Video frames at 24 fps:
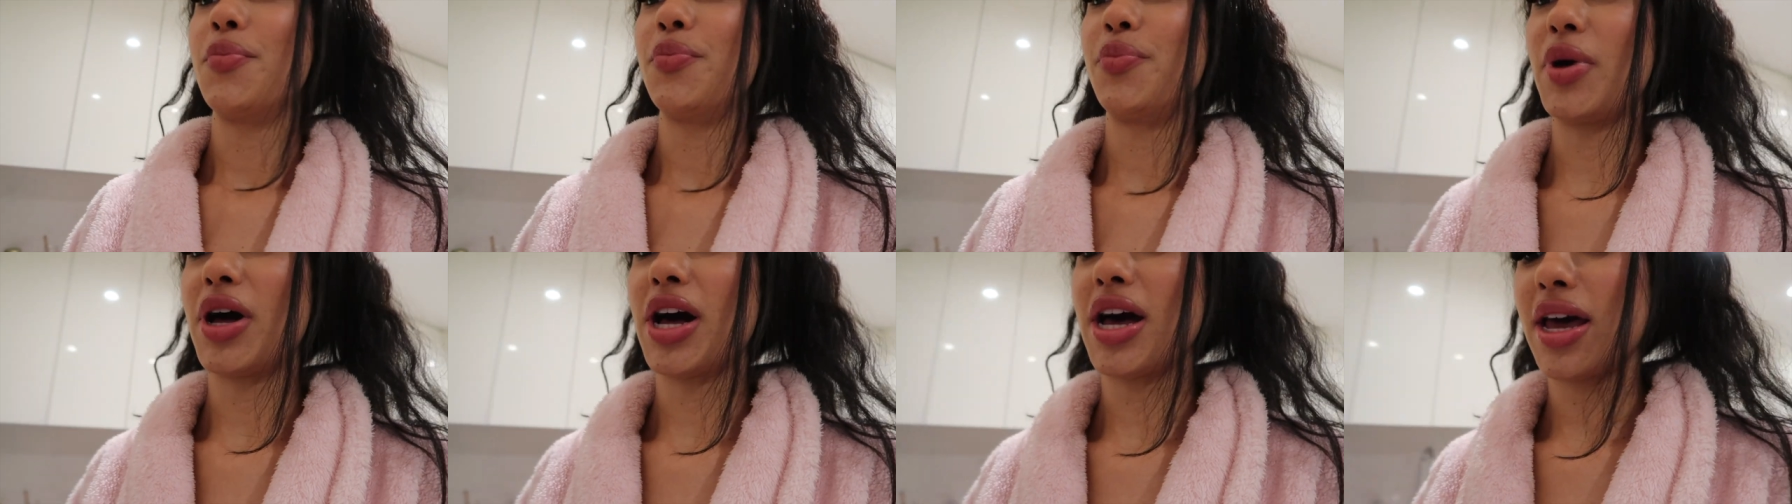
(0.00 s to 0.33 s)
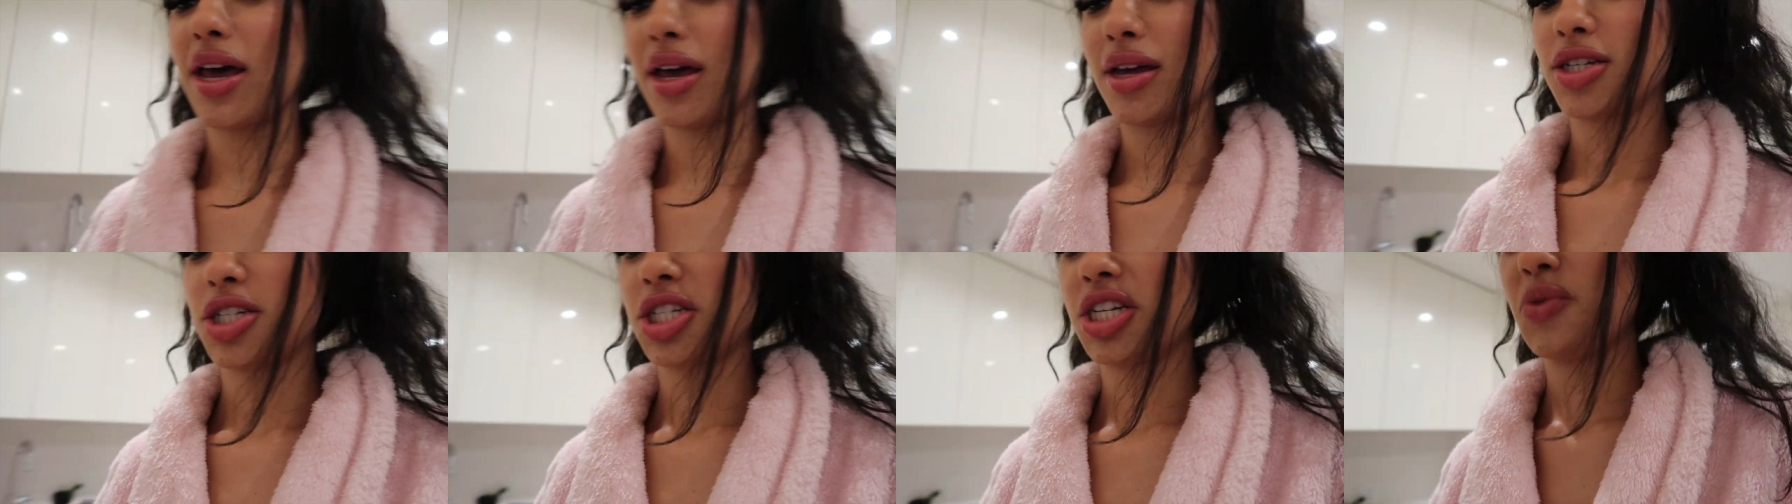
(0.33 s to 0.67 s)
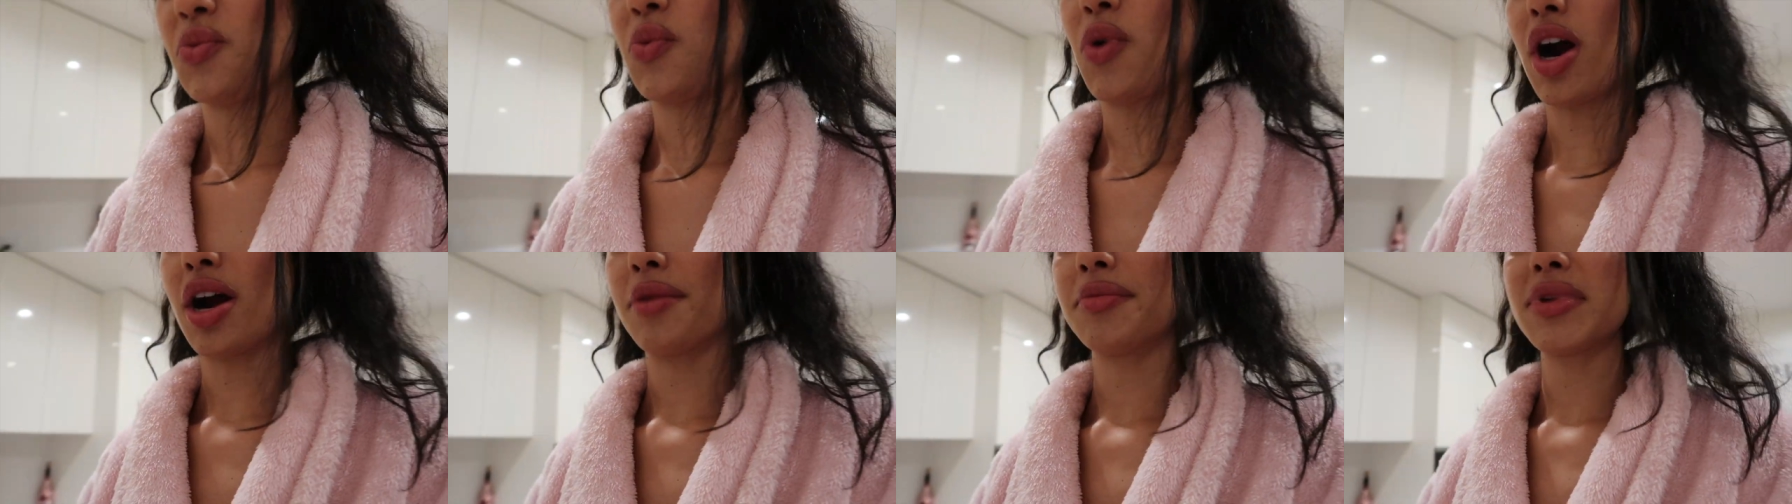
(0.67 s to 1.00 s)
But she
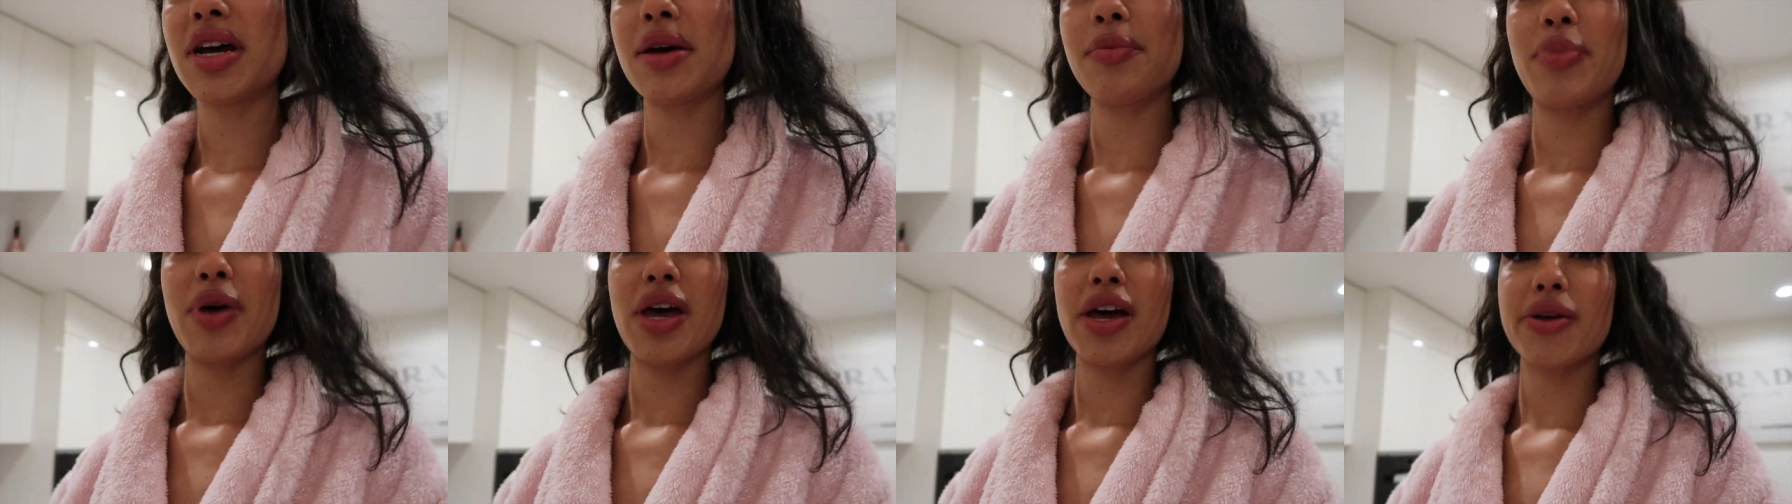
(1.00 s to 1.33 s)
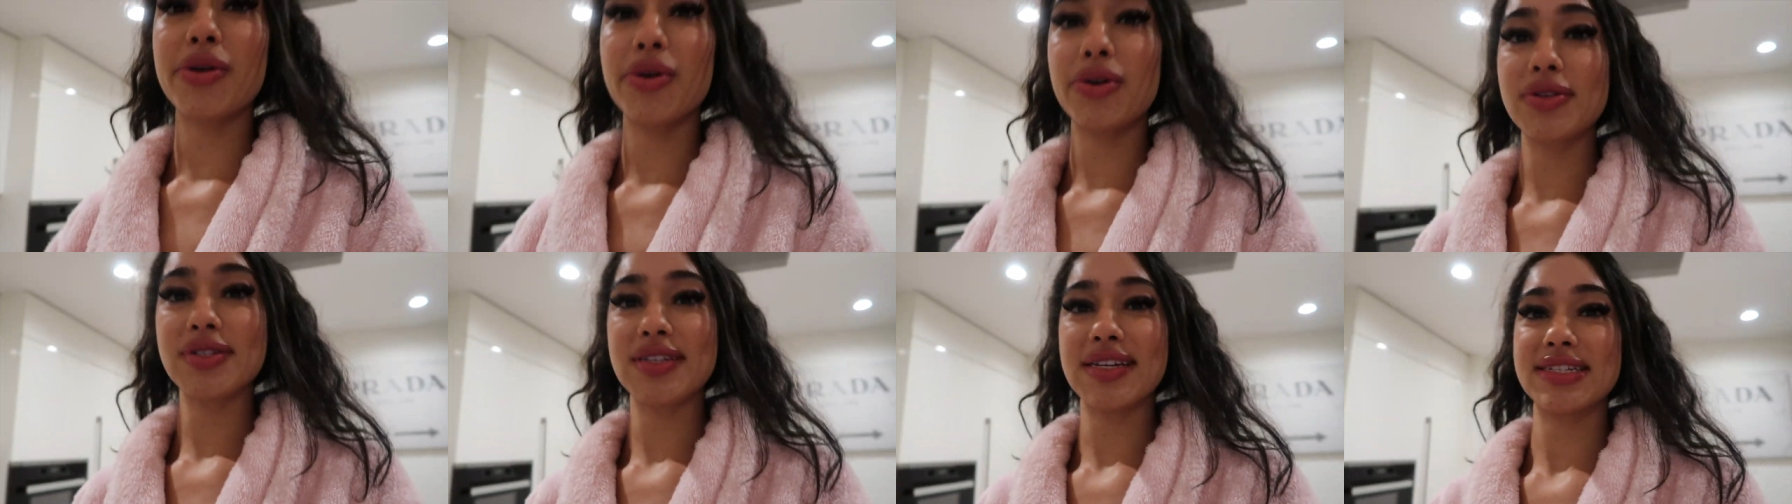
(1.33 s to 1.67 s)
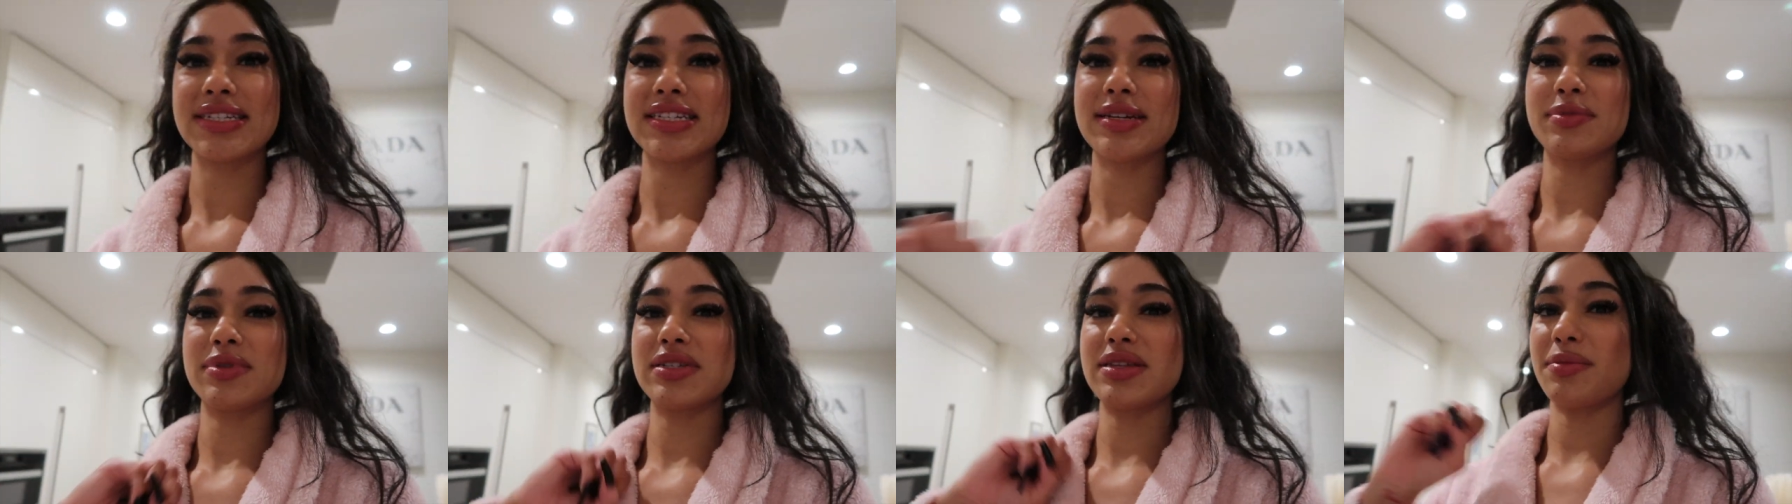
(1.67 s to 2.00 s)
warmed up pickles
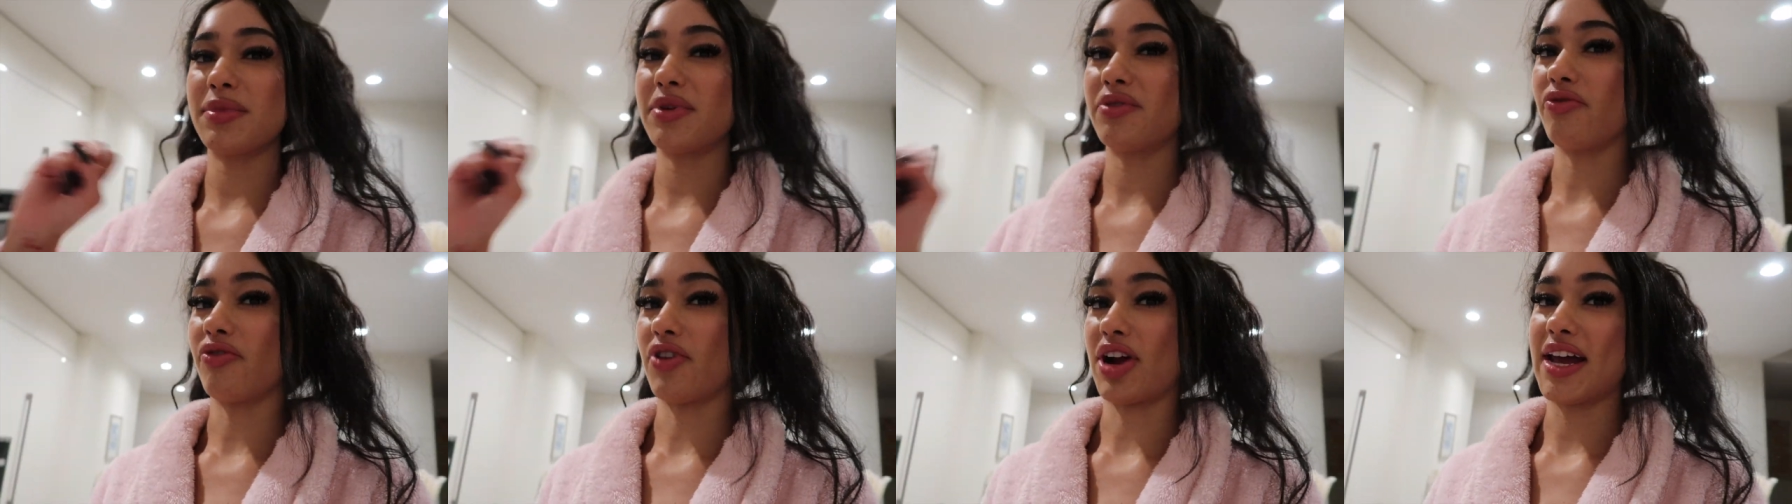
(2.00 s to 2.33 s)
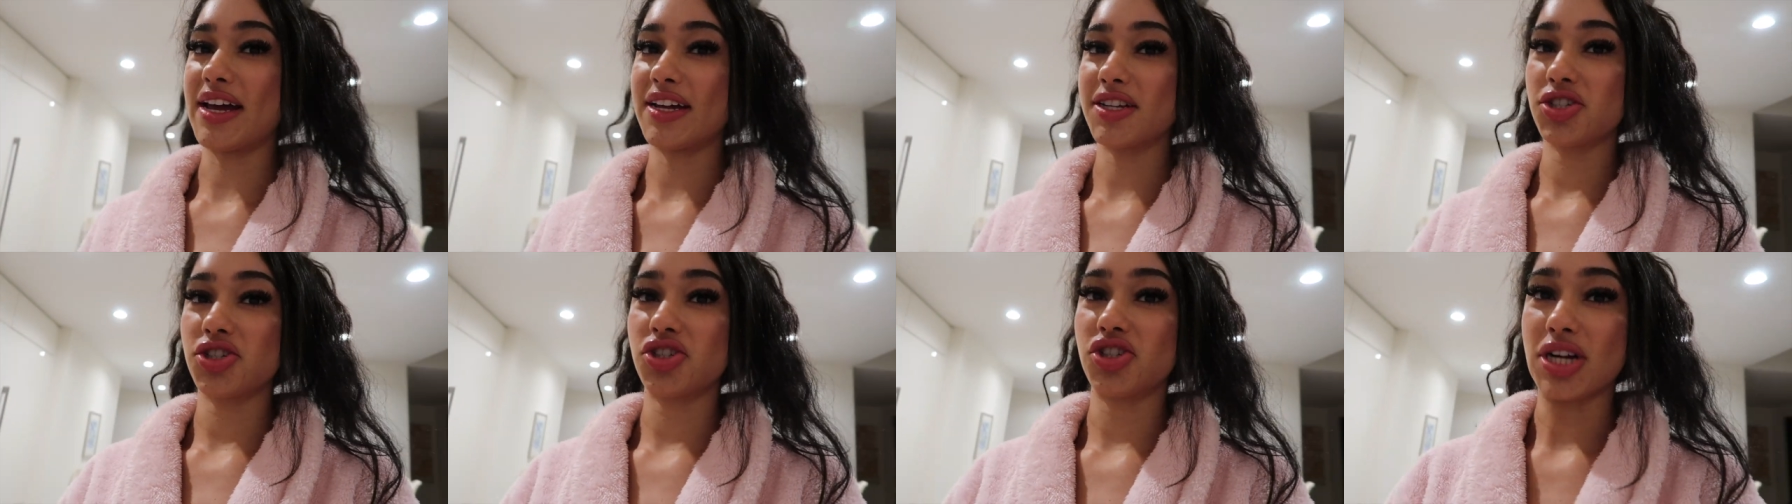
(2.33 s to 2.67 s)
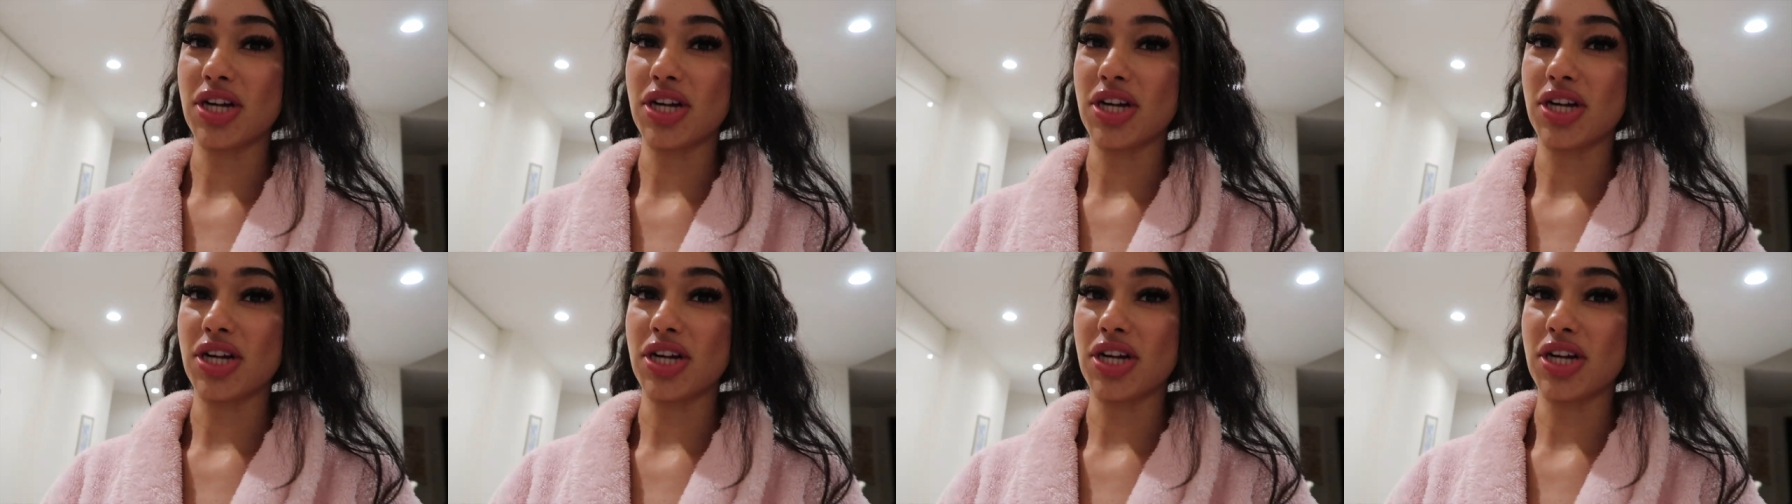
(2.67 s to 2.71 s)
and dipped them in ranch